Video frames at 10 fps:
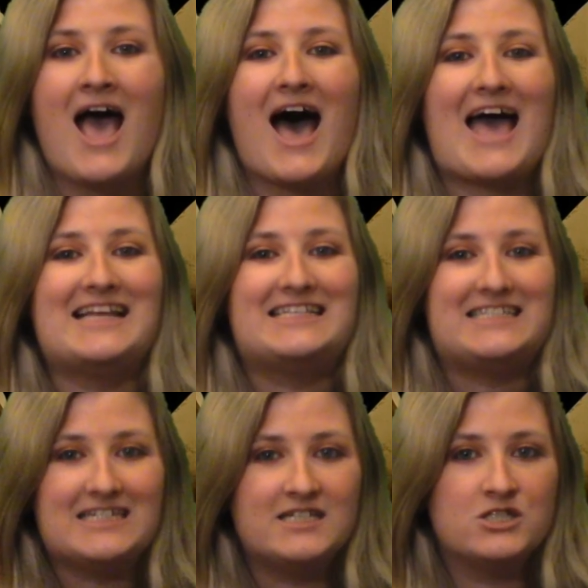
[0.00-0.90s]
I
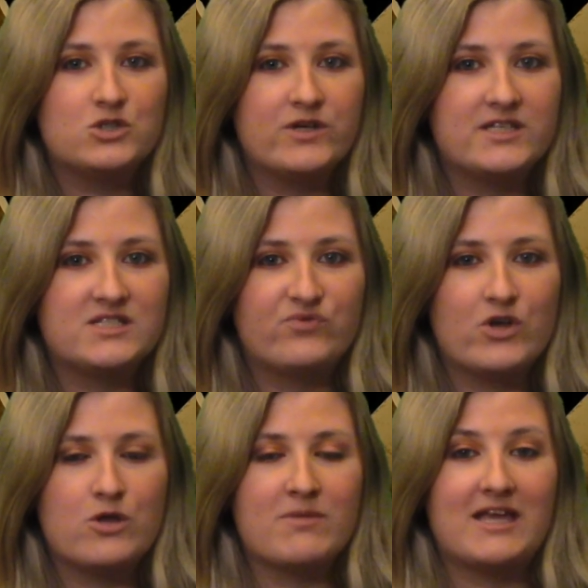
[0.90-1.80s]
did enjoy this
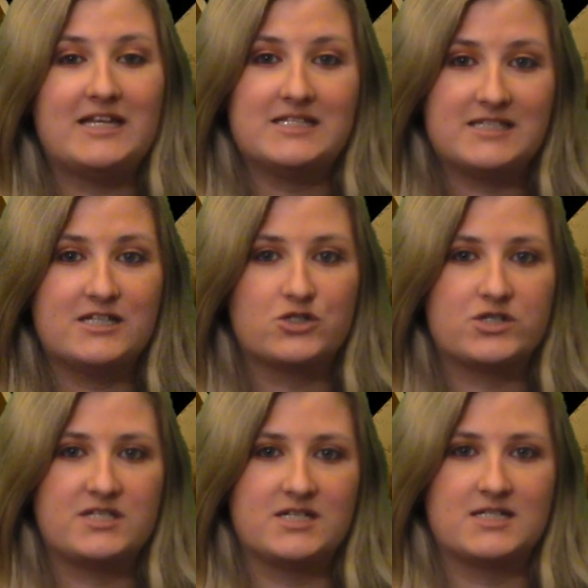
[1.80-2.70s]
film. It is
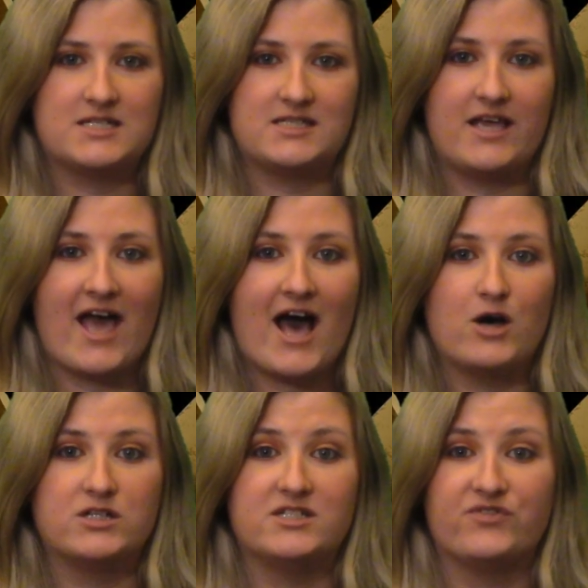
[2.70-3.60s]
interesting to see
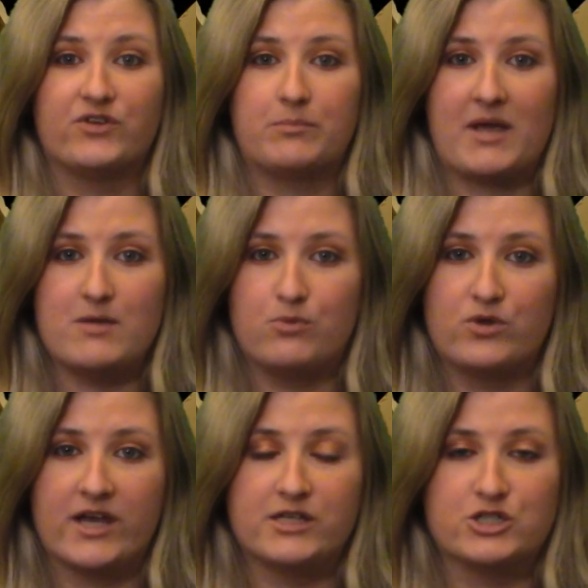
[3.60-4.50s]
how different people
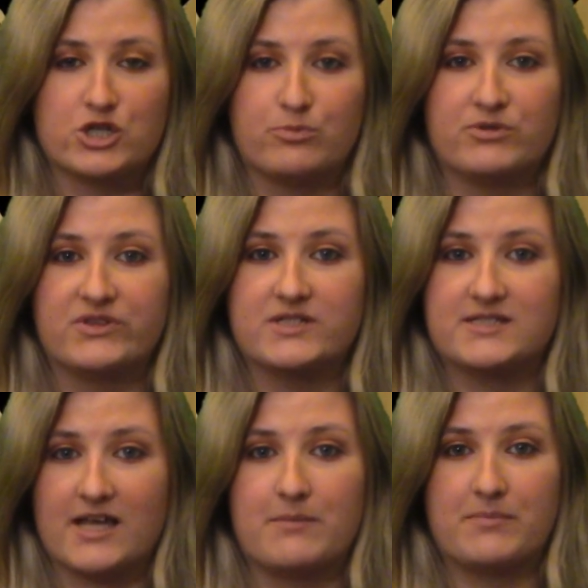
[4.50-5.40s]
can interpret the
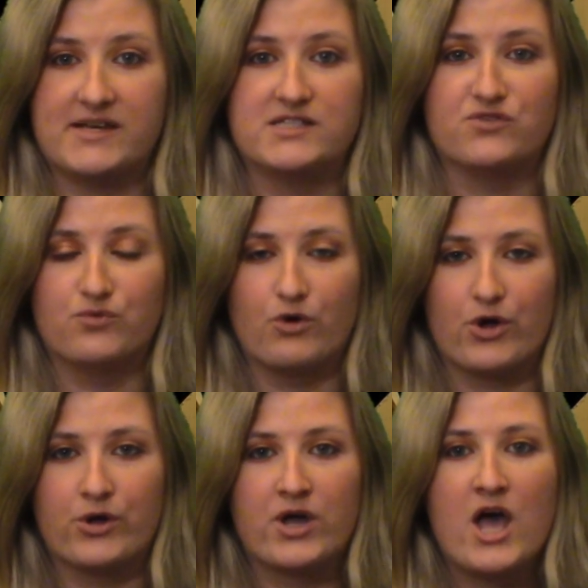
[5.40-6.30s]
same piece of
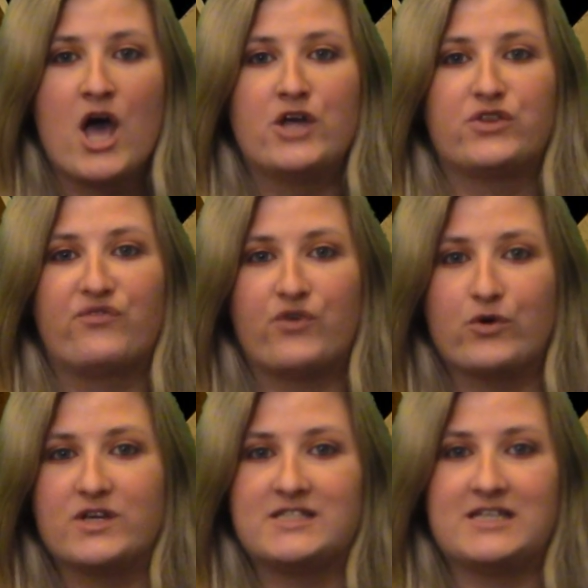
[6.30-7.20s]
work. The
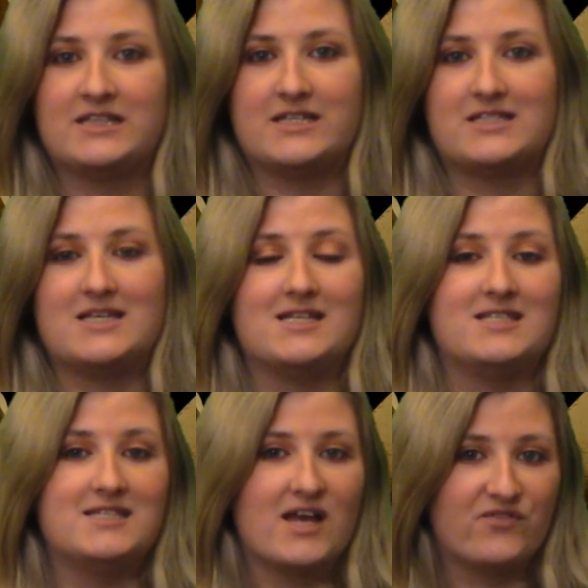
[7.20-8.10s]
focus in this
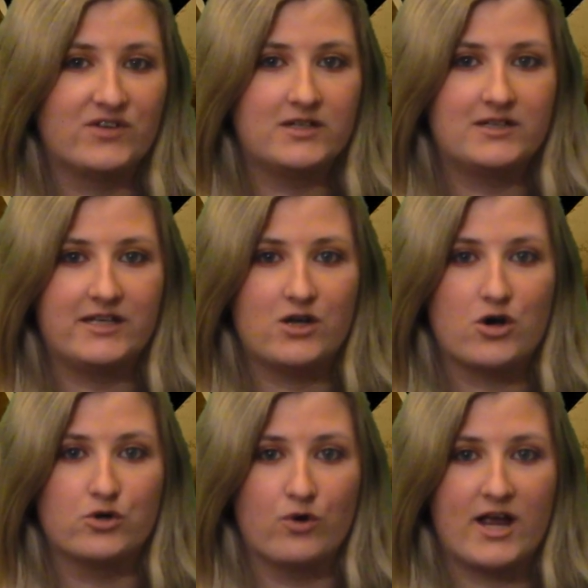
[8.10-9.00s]
is definitely
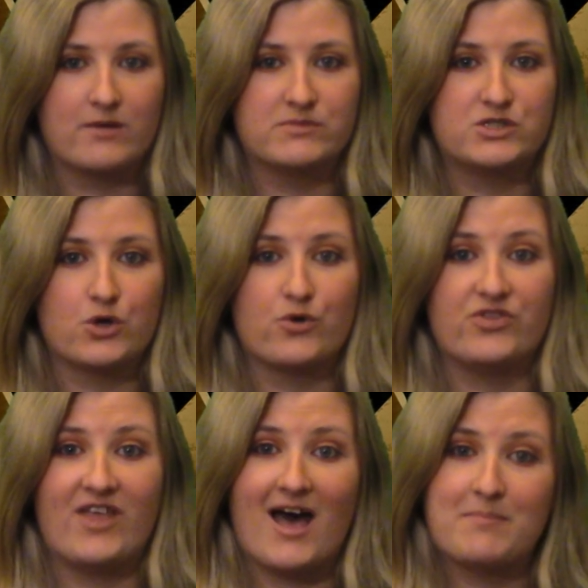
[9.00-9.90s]
on Graham, so
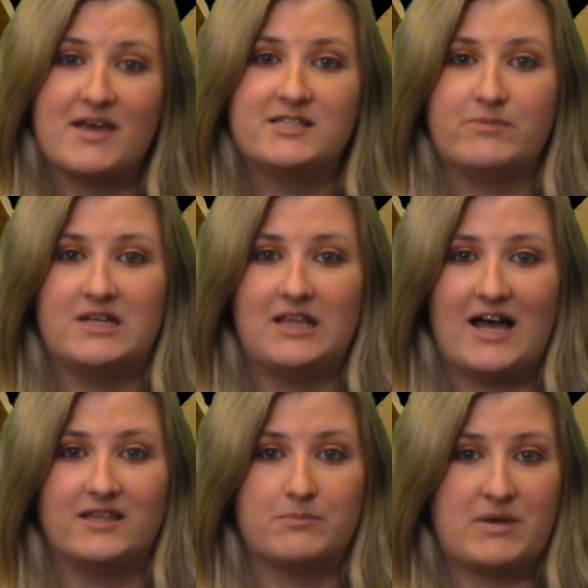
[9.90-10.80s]
that makes me
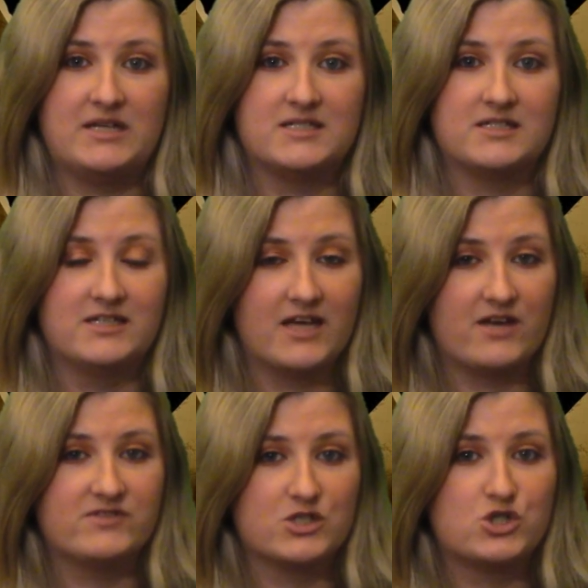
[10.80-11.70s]
glad that Peterson
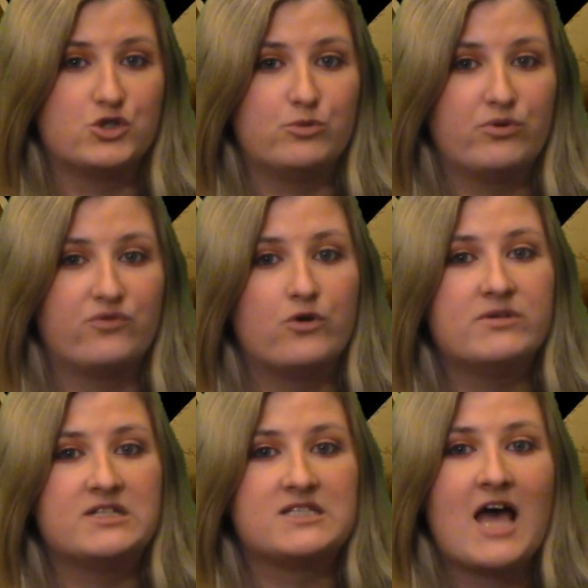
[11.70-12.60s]
gave such a good
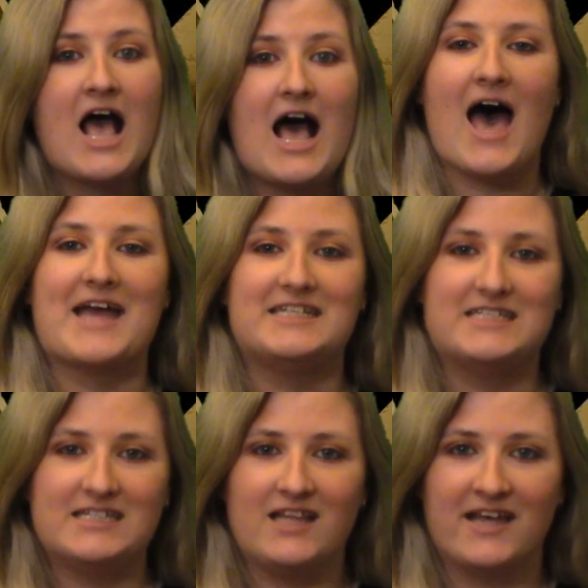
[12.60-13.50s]
performance. I
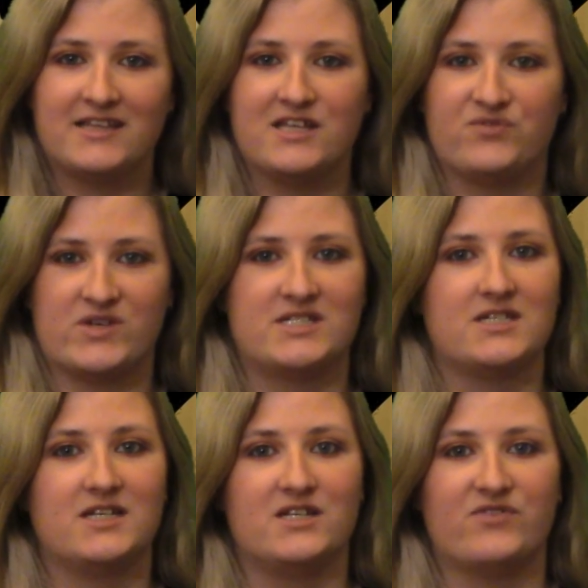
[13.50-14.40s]
did like the
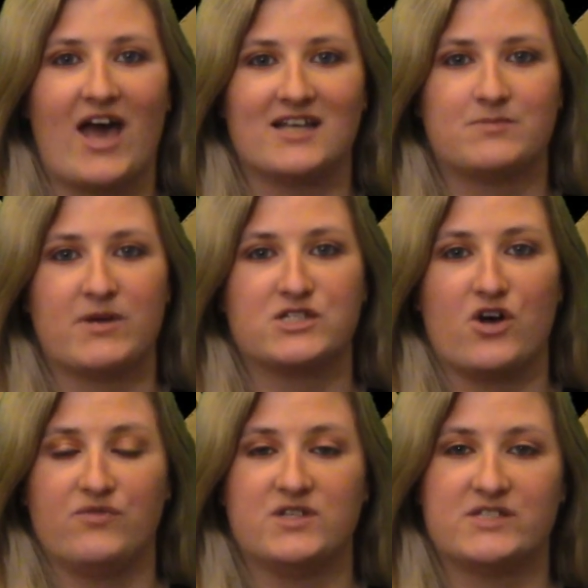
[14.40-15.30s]
investigative aspects
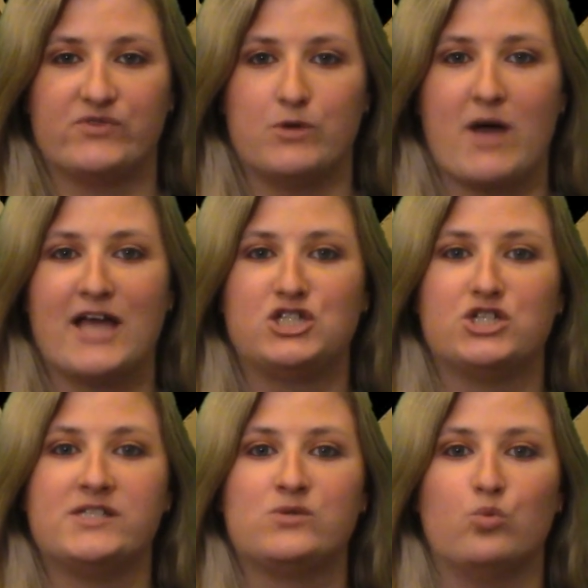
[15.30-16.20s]
of this film, I
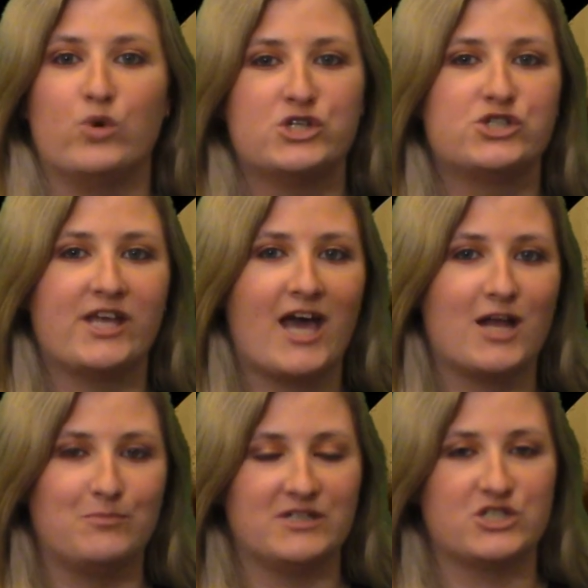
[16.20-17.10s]
just wish they
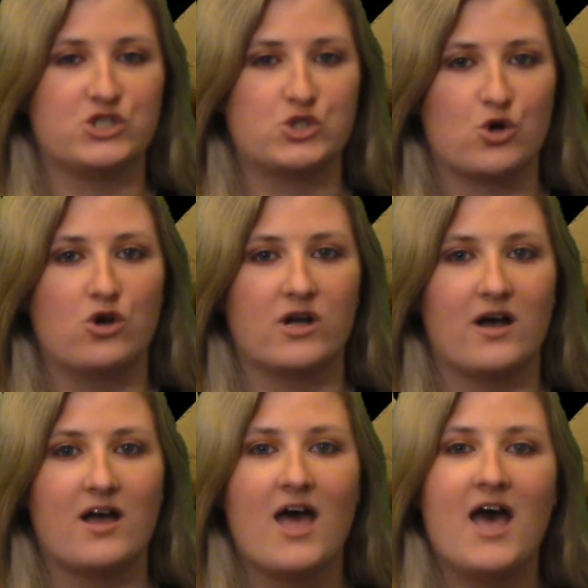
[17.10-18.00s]
had been stronger.
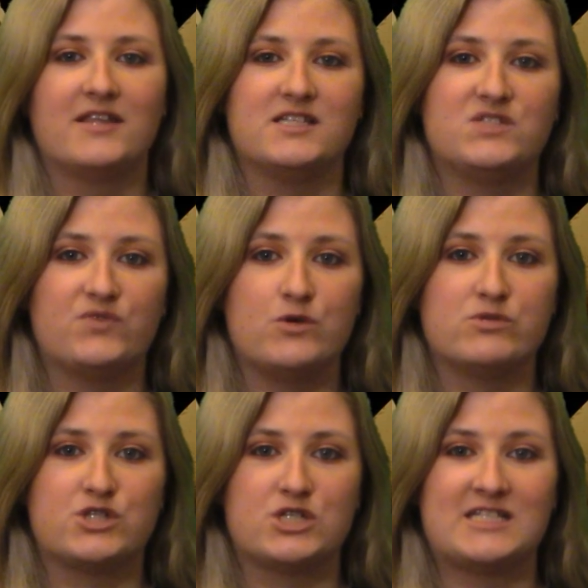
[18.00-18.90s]
This film
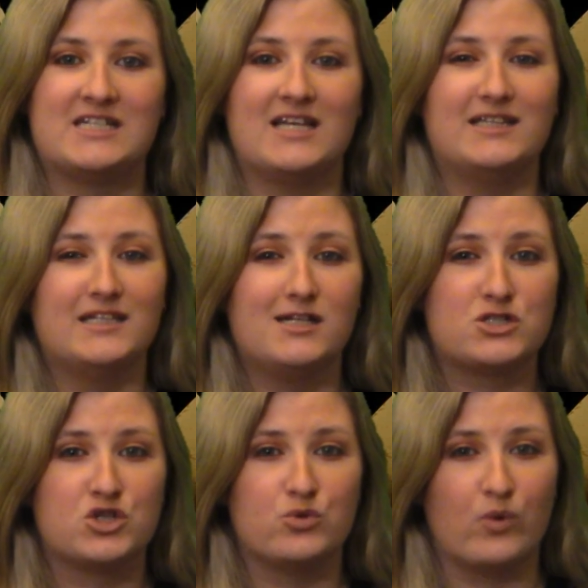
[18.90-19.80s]
was just a little
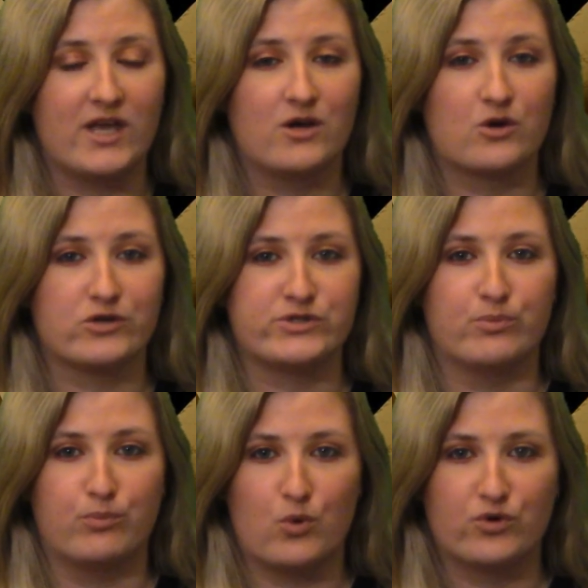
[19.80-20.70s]
too weak across the
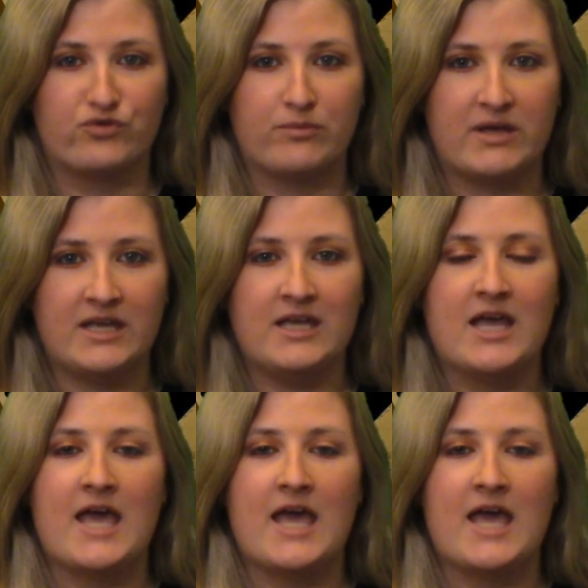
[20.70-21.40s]
board for me.